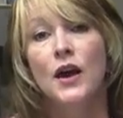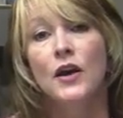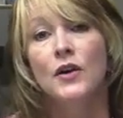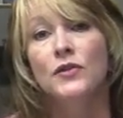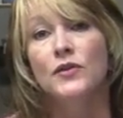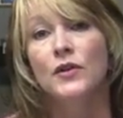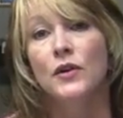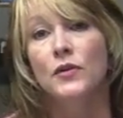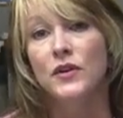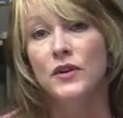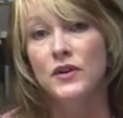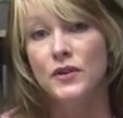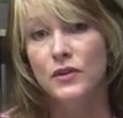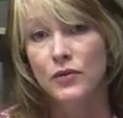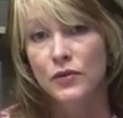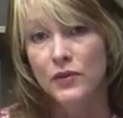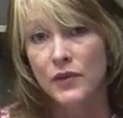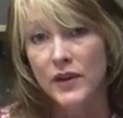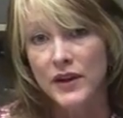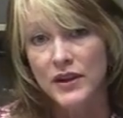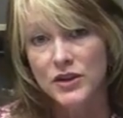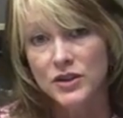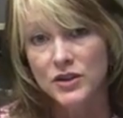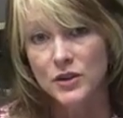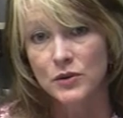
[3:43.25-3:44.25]
So the
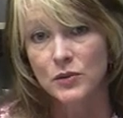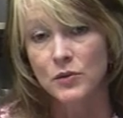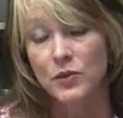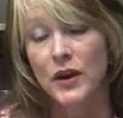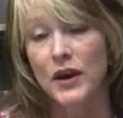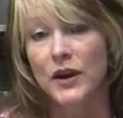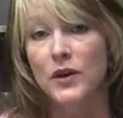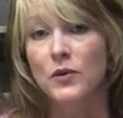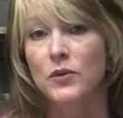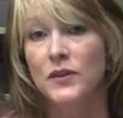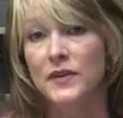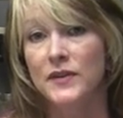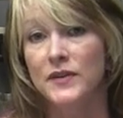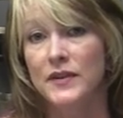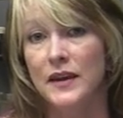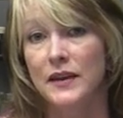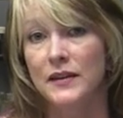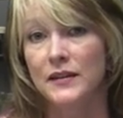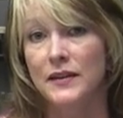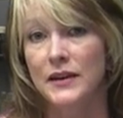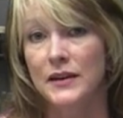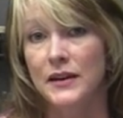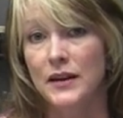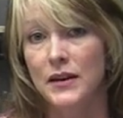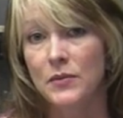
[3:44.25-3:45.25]
deflation rate with
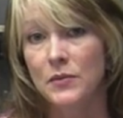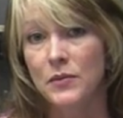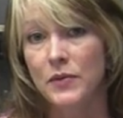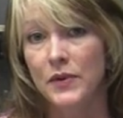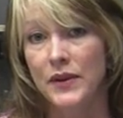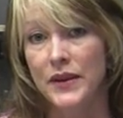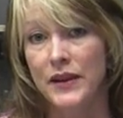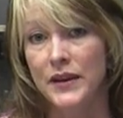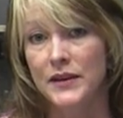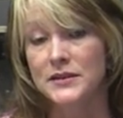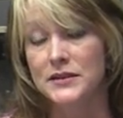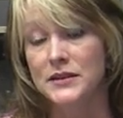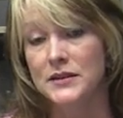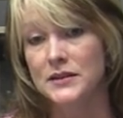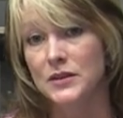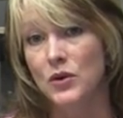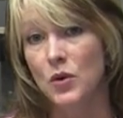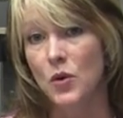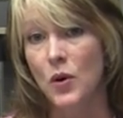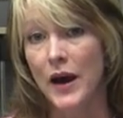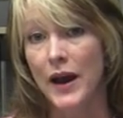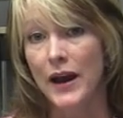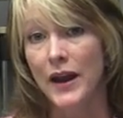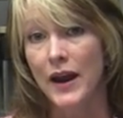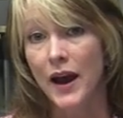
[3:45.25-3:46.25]
saline implants is
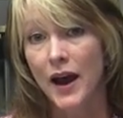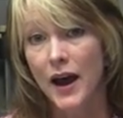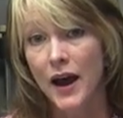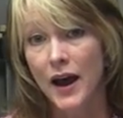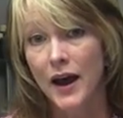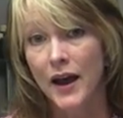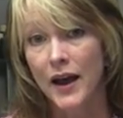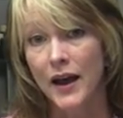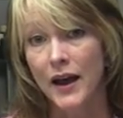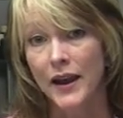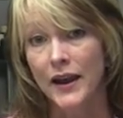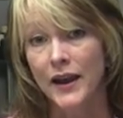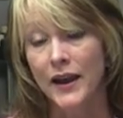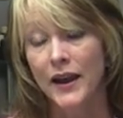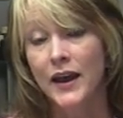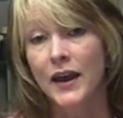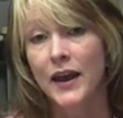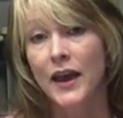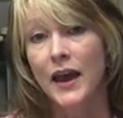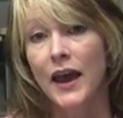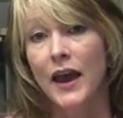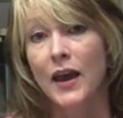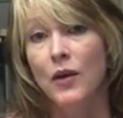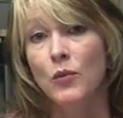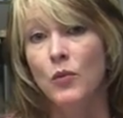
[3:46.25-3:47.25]
quite high,
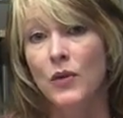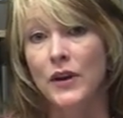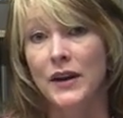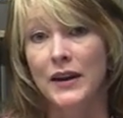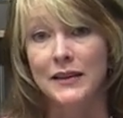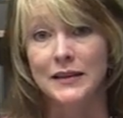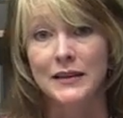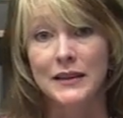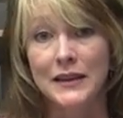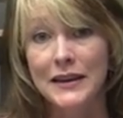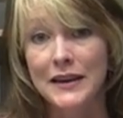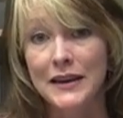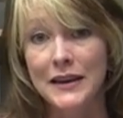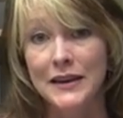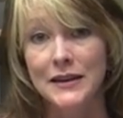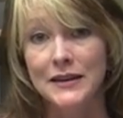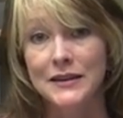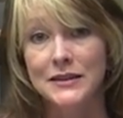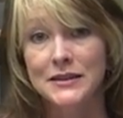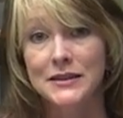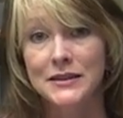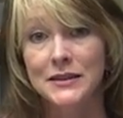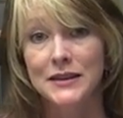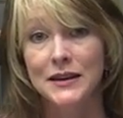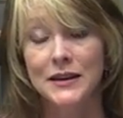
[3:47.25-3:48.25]
and when it
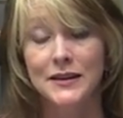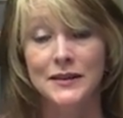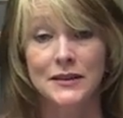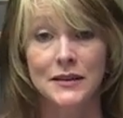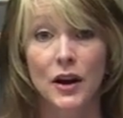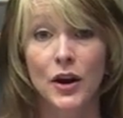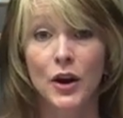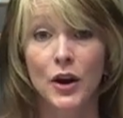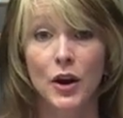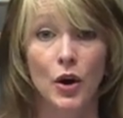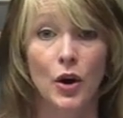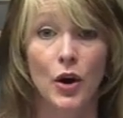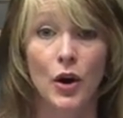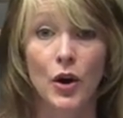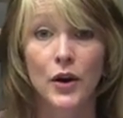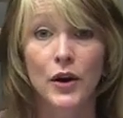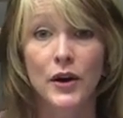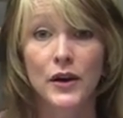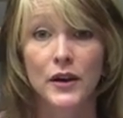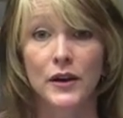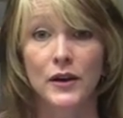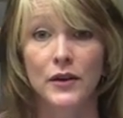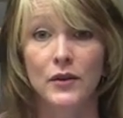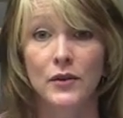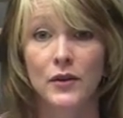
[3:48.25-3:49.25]
leaks, it's not going to
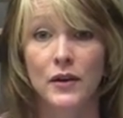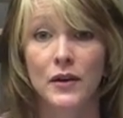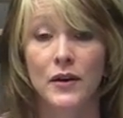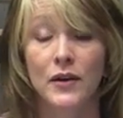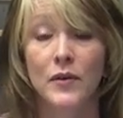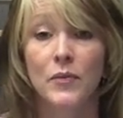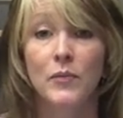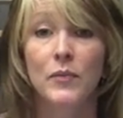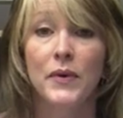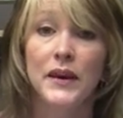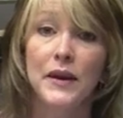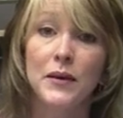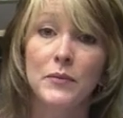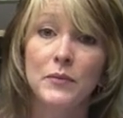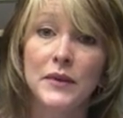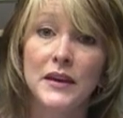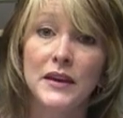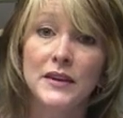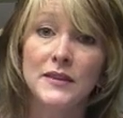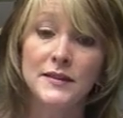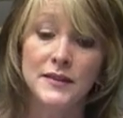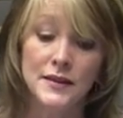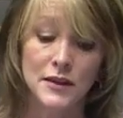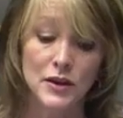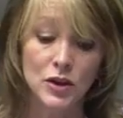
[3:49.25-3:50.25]
hurt you, but it
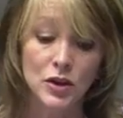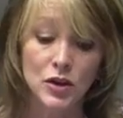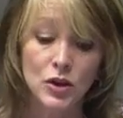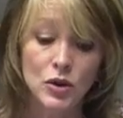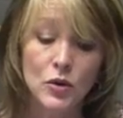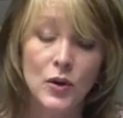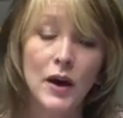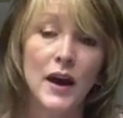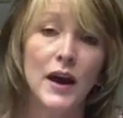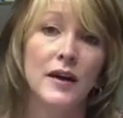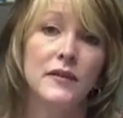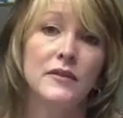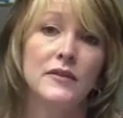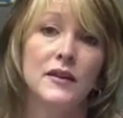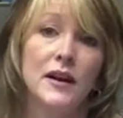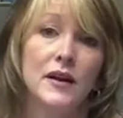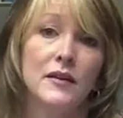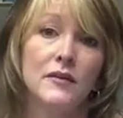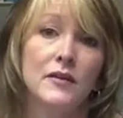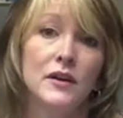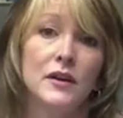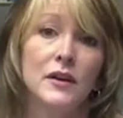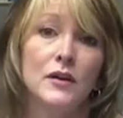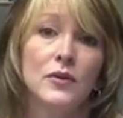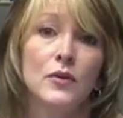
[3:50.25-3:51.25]
means that you have to
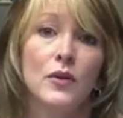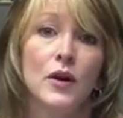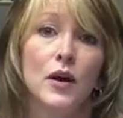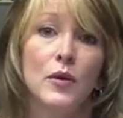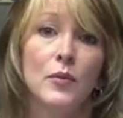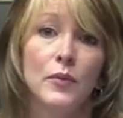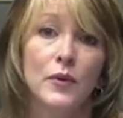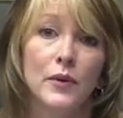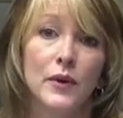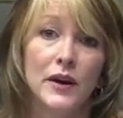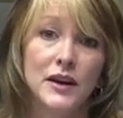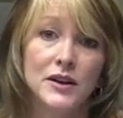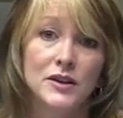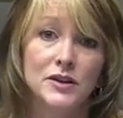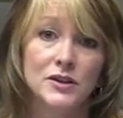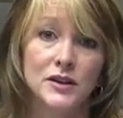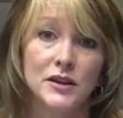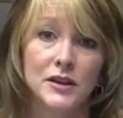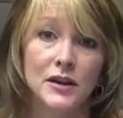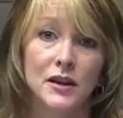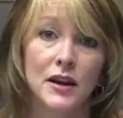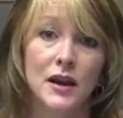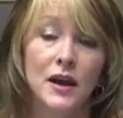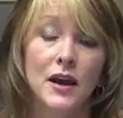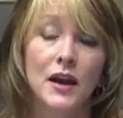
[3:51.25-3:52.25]
have another
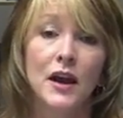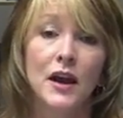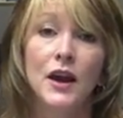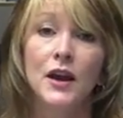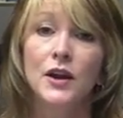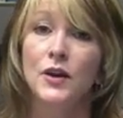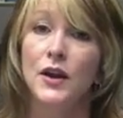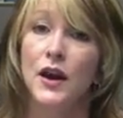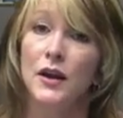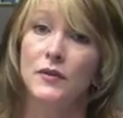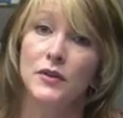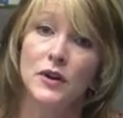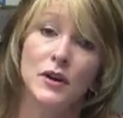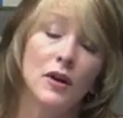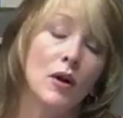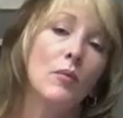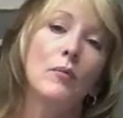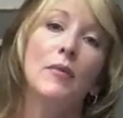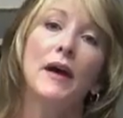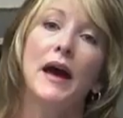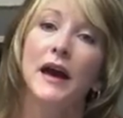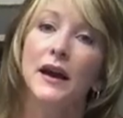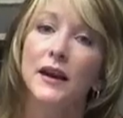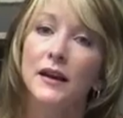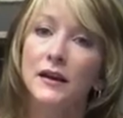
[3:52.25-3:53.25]
operation. You have to go
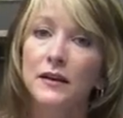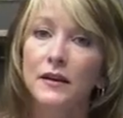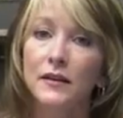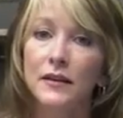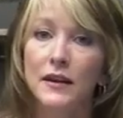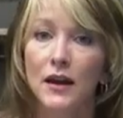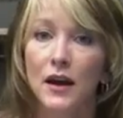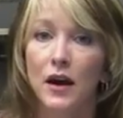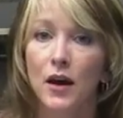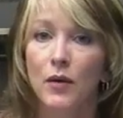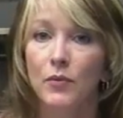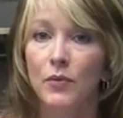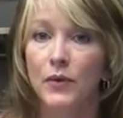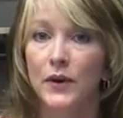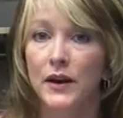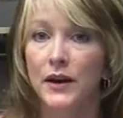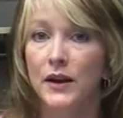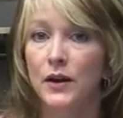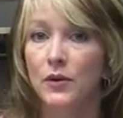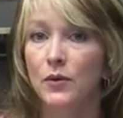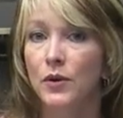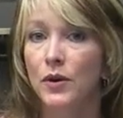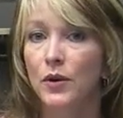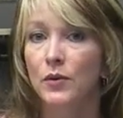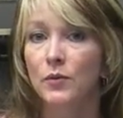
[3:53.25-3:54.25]
back into the
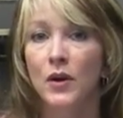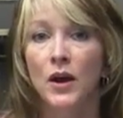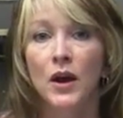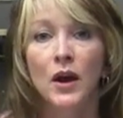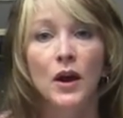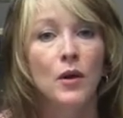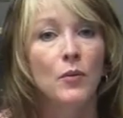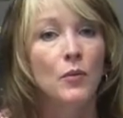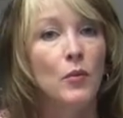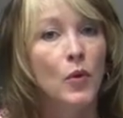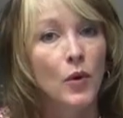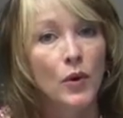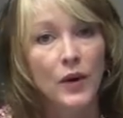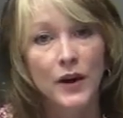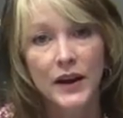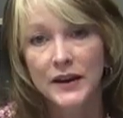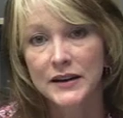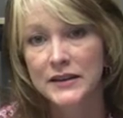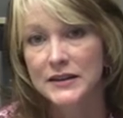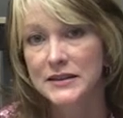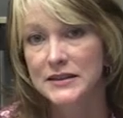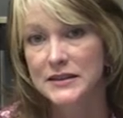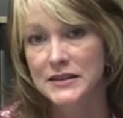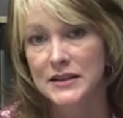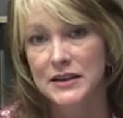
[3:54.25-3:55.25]
operating room, more
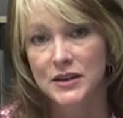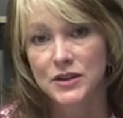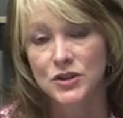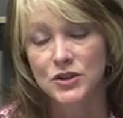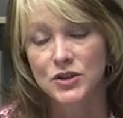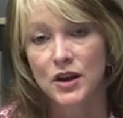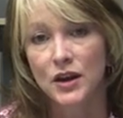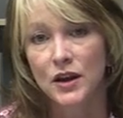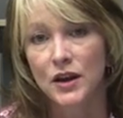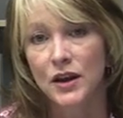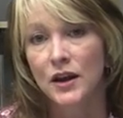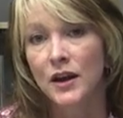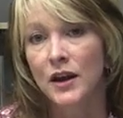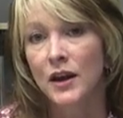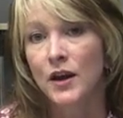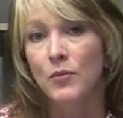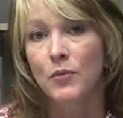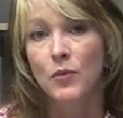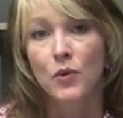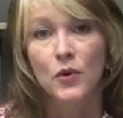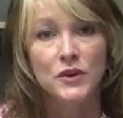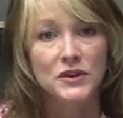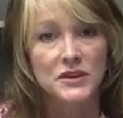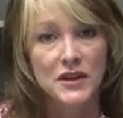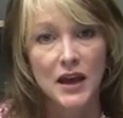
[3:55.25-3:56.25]
anesthesia,
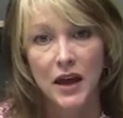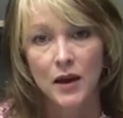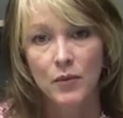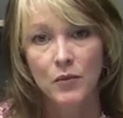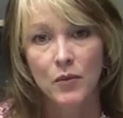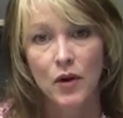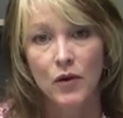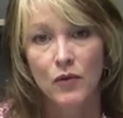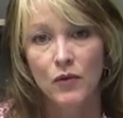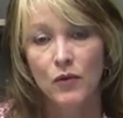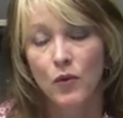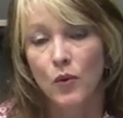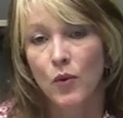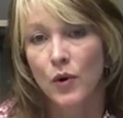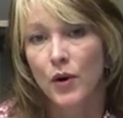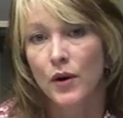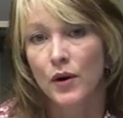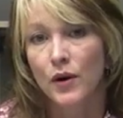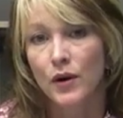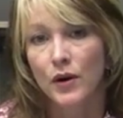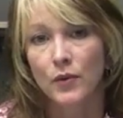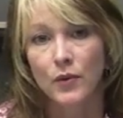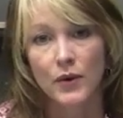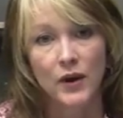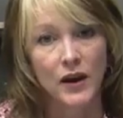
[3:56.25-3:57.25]
more time off
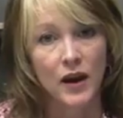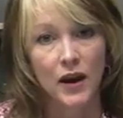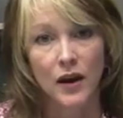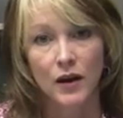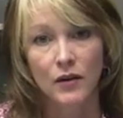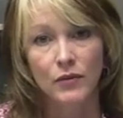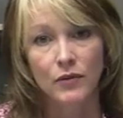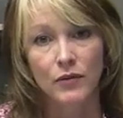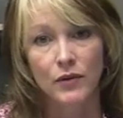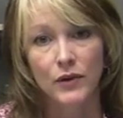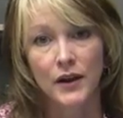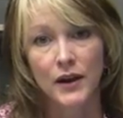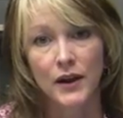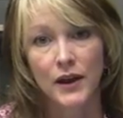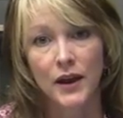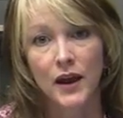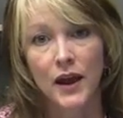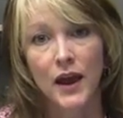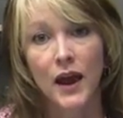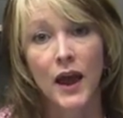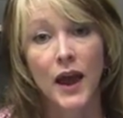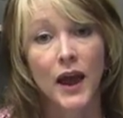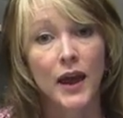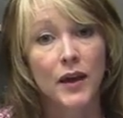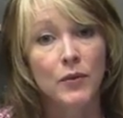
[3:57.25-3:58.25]
work, recovery,
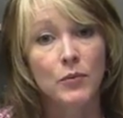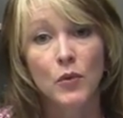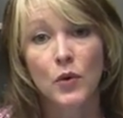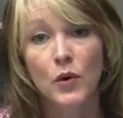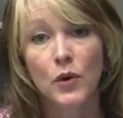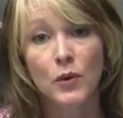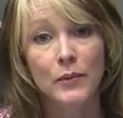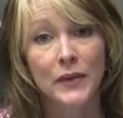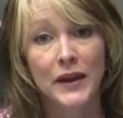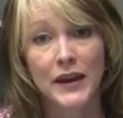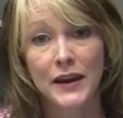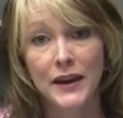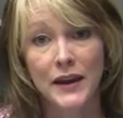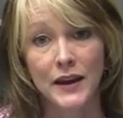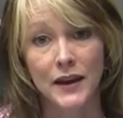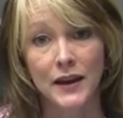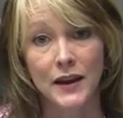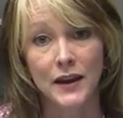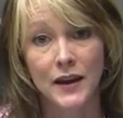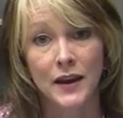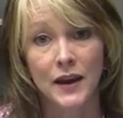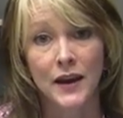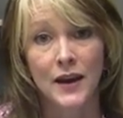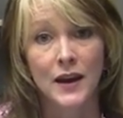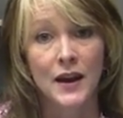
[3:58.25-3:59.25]
and more money.